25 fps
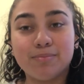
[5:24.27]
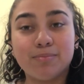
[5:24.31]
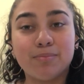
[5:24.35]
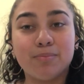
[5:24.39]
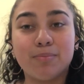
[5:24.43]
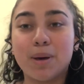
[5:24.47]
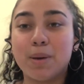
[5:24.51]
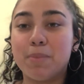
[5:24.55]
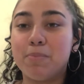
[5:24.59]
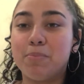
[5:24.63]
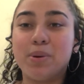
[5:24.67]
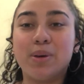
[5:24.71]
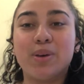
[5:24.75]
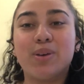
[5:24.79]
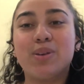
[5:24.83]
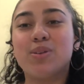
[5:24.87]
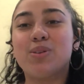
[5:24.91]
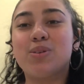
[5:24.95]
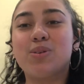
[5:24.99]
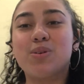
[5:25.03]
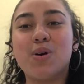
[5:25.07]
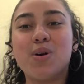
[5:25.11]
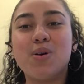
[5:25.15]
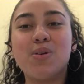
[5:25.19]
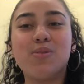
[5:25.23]
My
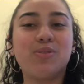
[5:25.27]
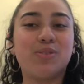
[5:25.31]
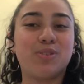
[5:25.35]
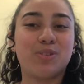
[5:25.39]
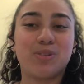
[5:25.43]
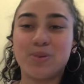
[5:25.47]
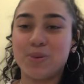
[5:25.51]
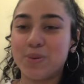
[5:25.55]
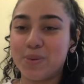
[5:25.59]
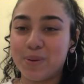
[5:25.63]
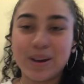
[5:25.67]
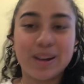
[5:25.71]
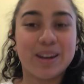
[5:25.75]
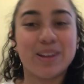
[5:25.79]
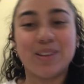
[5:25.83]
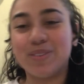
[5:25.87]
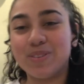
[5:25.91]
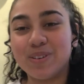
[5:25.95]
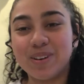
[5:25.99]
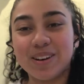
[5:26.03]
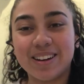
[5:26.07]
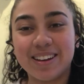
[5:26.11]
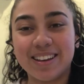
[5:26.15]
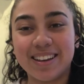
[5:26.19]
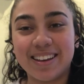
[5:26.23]
biggest goal for
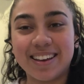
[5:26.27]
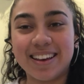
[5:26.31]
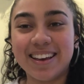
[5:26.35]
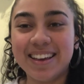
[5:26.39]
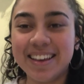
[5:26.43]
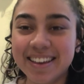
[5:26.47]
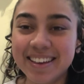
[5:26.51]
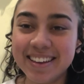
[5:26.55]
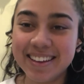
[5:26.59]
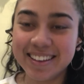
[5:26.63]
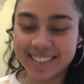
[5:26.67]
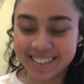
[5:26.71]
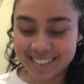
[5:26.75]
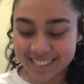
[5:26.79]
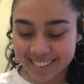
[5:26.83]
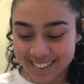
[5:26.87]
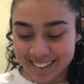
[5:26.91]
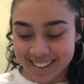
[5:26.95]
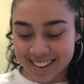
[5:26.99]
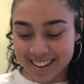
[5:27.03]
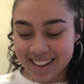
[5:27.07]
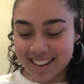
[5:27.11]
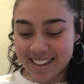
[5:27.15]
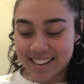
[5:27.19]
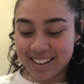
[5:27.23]
2020.
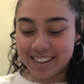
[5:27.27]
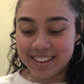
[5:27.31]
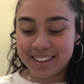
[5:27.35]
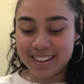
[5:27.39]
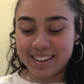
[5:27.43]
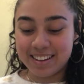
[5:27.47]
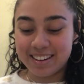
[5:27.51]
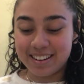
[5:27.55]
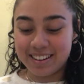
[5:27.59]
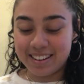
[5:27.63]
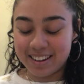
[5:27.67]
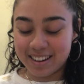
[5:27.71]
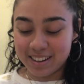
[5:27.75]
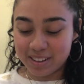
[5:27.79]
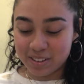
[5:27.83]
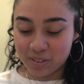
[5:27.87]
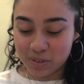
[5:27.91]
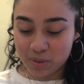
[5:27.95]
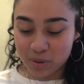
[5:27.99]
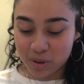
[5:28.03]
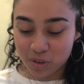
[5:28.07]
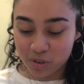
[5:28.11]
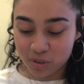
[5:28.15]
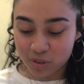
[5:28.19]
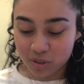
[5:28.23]
Next
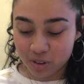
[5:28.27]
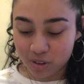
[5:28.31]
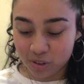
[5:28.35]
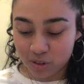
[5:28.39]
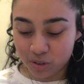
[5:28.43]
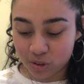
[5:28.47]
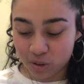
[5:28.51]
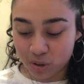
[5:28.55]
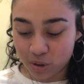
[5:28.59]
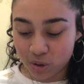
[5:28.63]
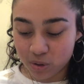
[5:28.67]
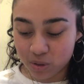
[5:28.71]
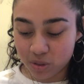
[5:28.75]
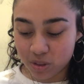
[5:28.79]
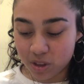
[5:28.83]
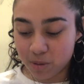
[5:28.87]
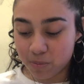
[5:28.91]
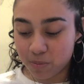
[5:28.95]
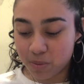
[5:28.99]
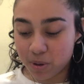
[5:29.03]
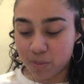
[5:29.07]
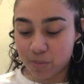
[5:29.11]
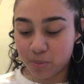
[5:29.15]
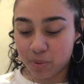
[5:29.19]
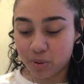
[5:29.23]
question, do you
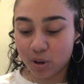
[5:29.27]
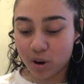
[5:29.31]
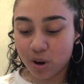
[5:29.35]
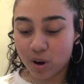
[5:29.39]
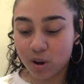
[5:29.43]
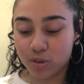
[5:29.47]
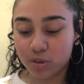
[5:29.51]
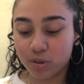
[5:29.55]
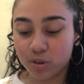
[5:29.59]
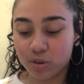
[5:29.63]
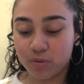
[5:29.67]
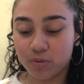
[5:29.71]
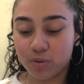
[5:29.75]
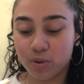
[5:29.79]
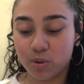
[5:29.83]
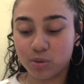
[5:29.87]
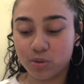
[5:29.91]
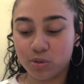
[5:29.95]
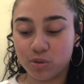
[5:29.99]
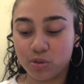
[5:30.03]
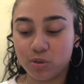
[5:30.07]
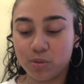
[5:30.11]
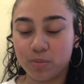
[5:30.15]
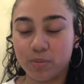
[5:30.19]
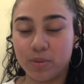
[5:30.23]
think people are on their
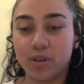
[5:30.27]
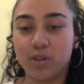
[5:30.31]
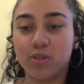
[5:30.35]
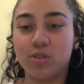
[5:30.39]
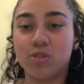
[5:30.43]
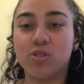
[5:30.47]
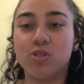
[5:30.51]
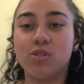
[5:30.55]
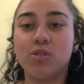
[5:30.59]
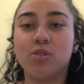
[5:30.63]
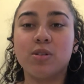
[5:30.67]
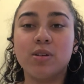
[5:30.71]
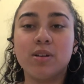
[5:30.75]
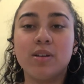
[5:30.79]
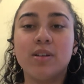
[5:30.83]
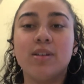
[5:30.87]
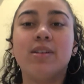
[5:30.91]
phones too much?